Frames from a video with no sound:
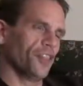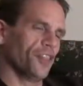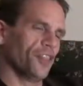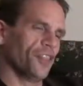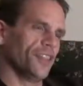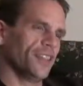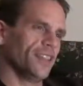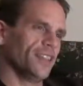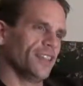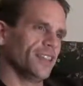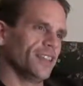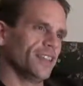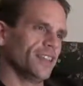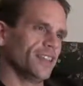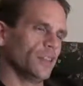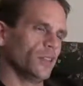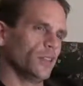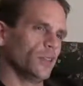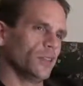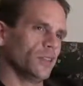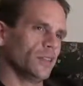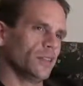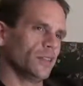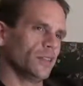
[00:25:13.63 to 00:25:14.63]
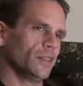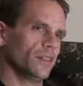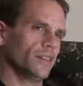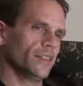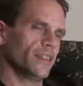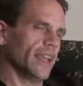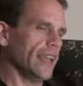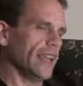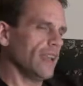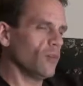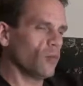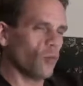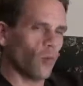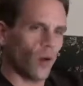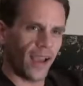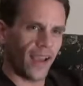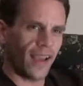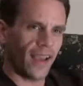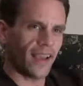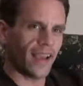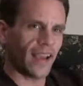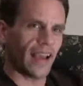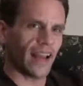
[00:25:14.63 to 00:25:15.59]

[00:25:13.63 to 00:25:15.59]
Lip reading: The gateway